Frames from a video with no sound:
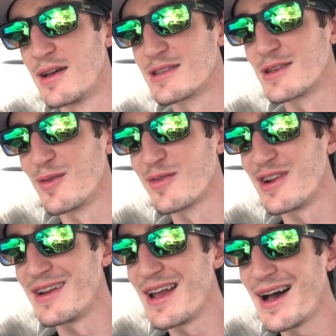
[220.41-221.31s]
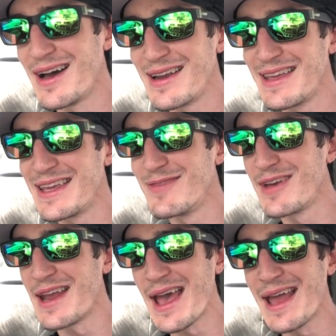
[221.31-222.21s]
So if they're not
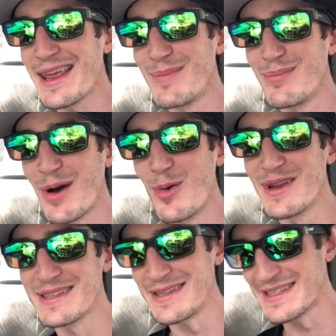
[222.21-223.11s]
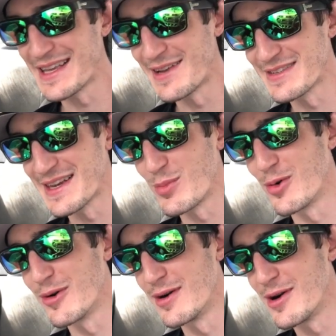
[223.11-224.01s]
even adding bonus incentives
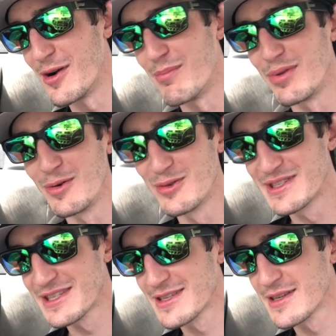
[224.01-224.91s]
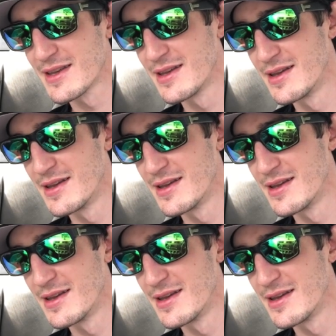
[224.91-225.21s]
anymore or boosts,